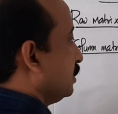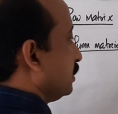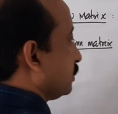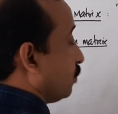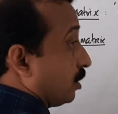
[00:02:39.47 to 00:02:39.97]

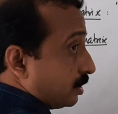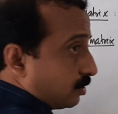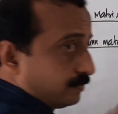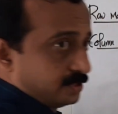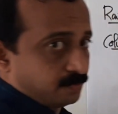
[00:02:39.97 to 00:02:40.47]
Here the order
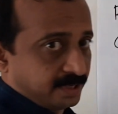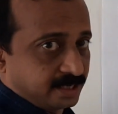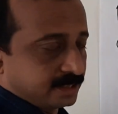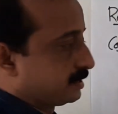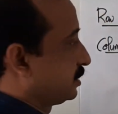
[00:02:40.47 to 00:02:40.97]
of this
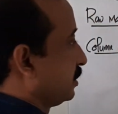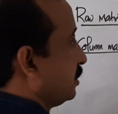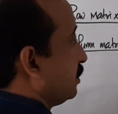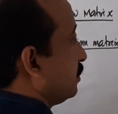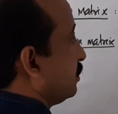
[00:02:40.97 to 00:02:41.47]

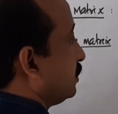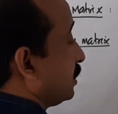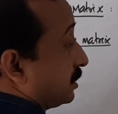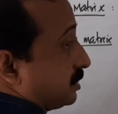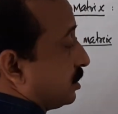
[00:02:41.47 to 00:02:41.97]
matrix,
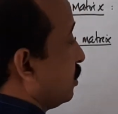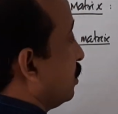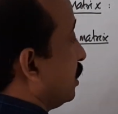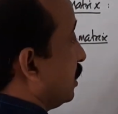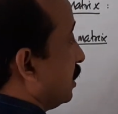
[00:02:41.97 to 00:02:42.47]
there
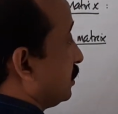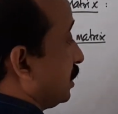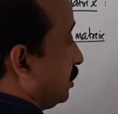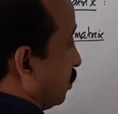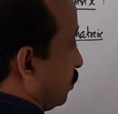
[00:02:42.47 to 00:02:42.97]
is
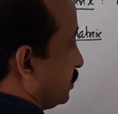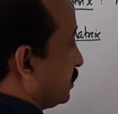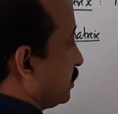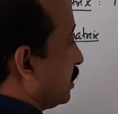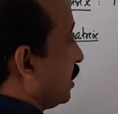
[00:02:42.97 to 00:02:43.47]
3
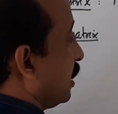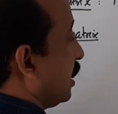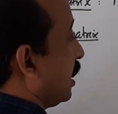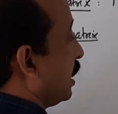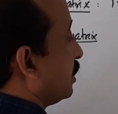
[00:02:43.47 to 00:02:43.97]
rows
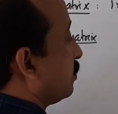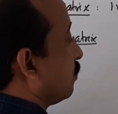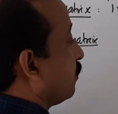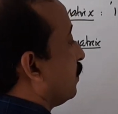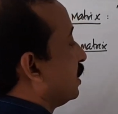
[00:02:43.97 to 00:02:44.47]

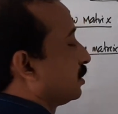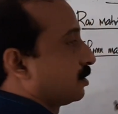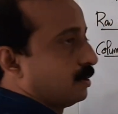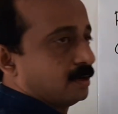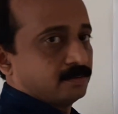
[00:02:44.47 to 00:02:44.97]
and 1
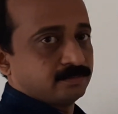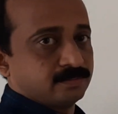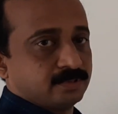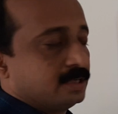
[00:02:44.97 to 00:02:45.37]
column.